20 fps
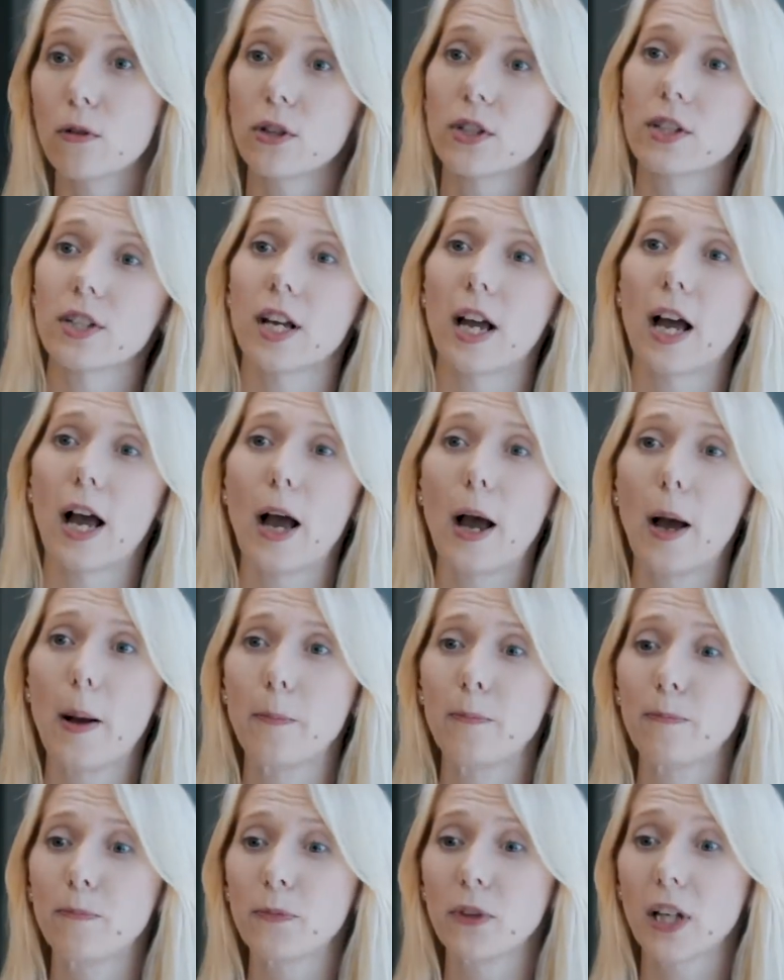course.
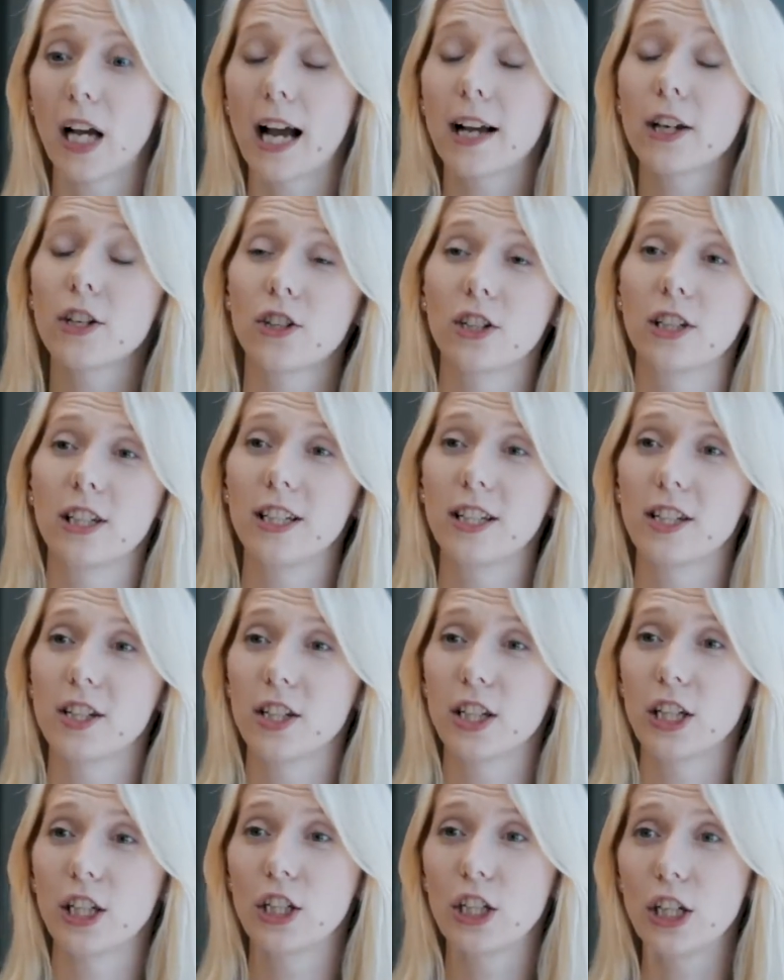Um, actually, this
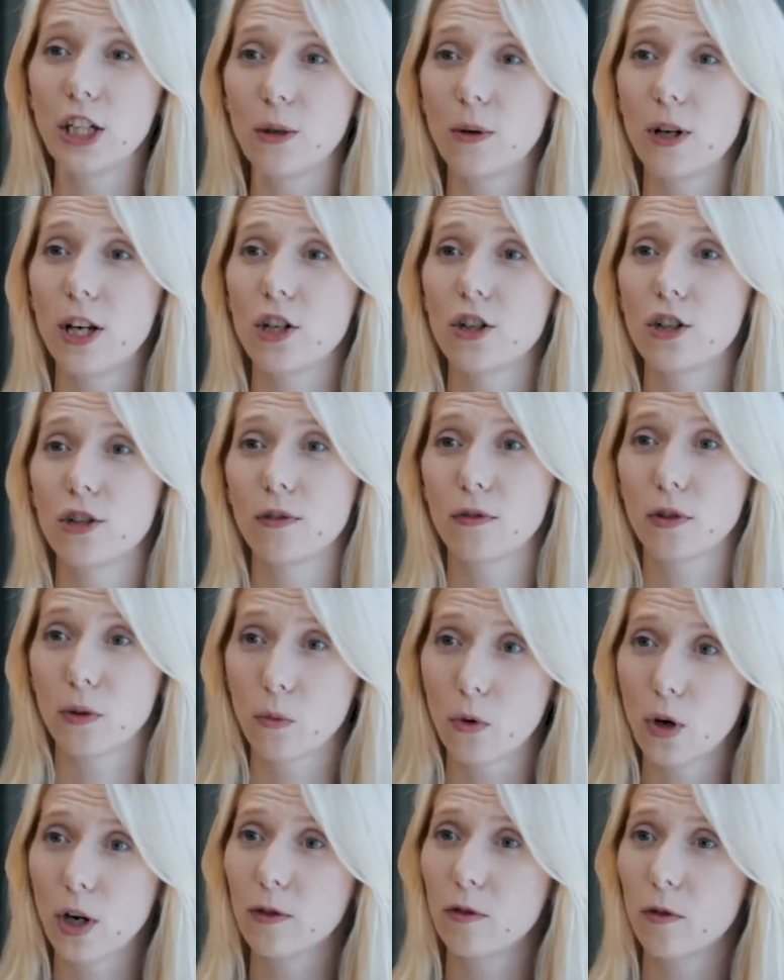is a continuation of the
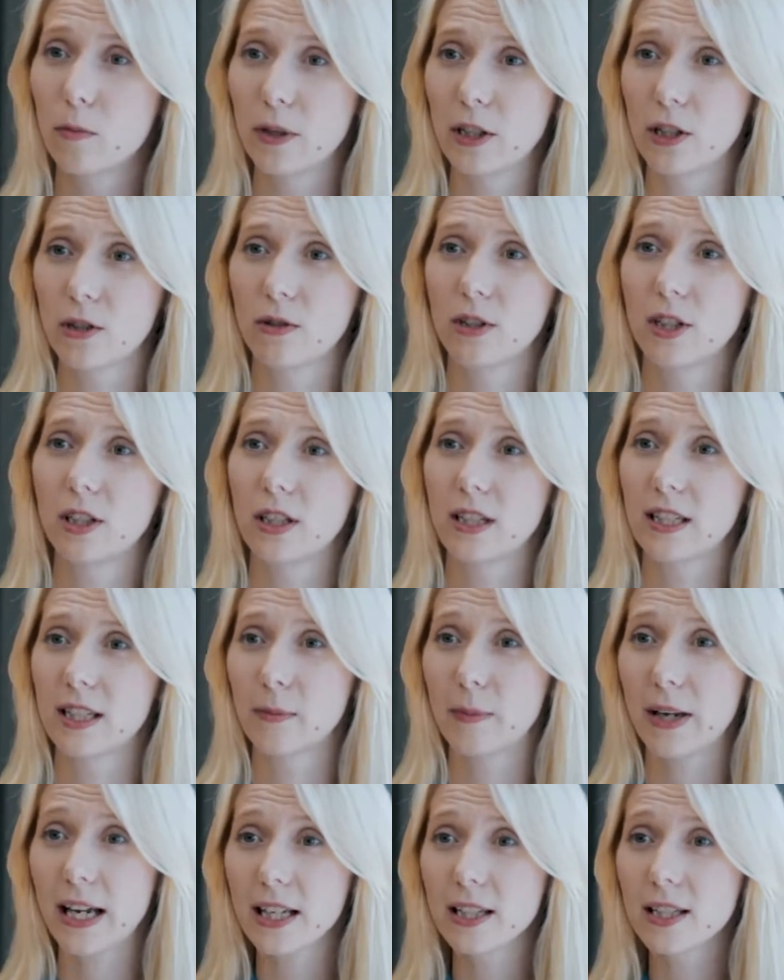work we've been doing in this
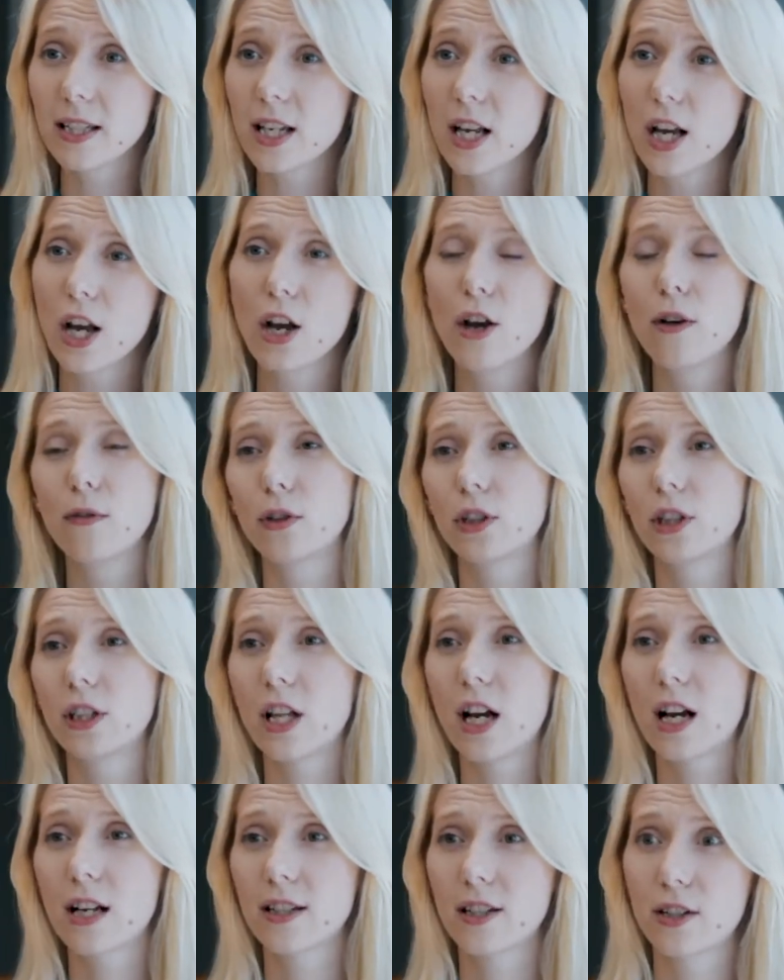space for the
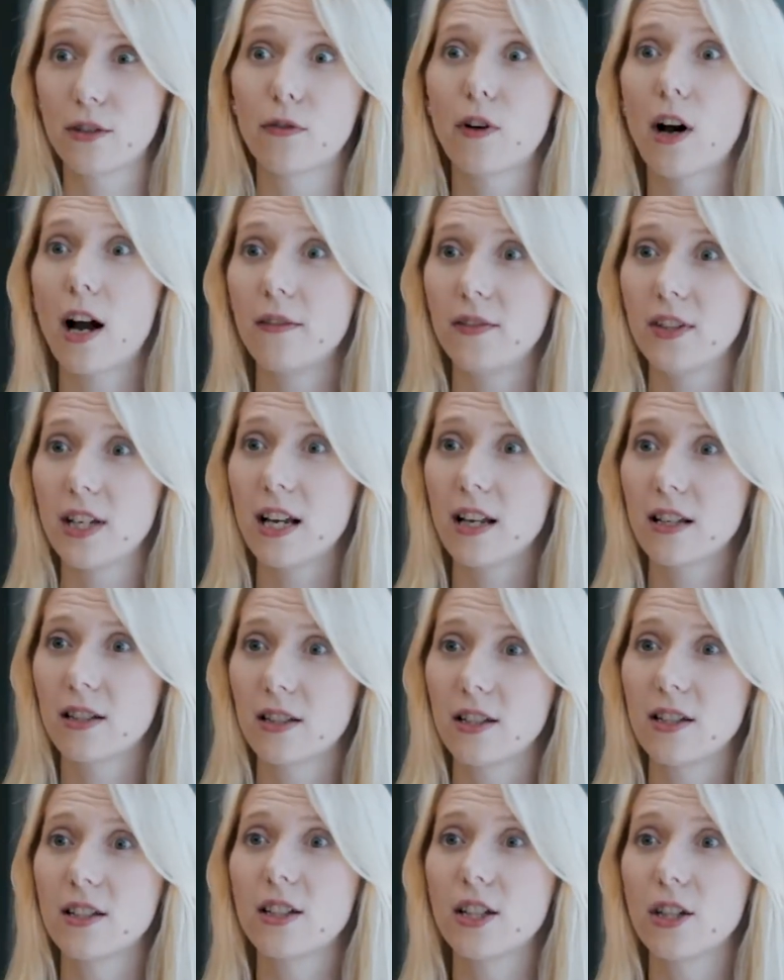last five years
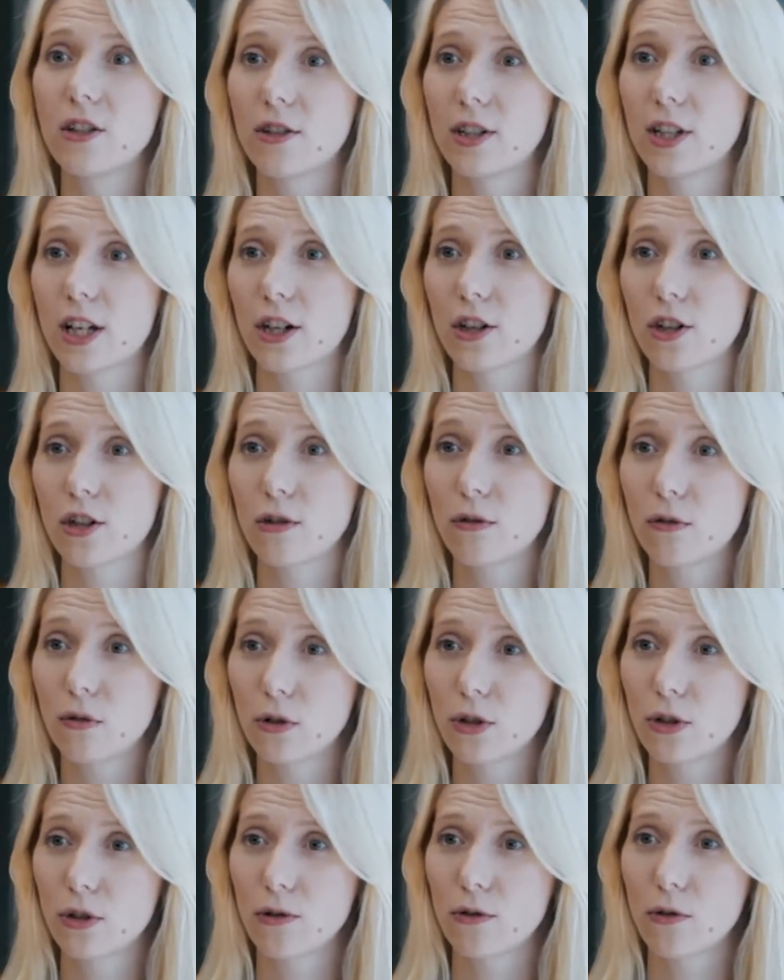since the introduction of
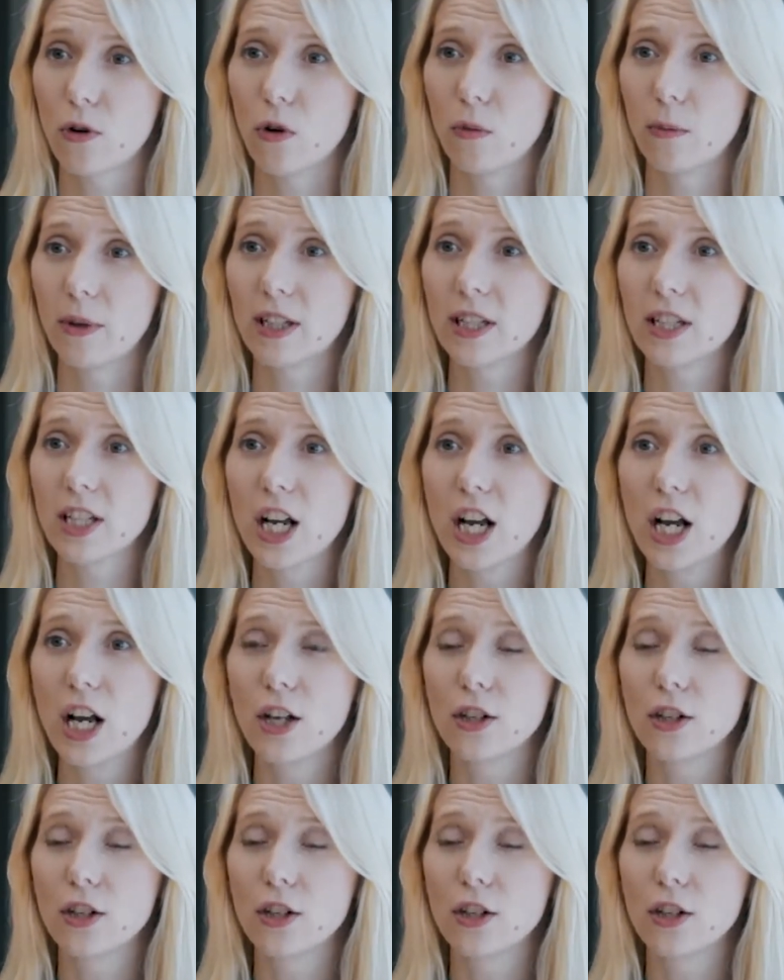auto-enrolment.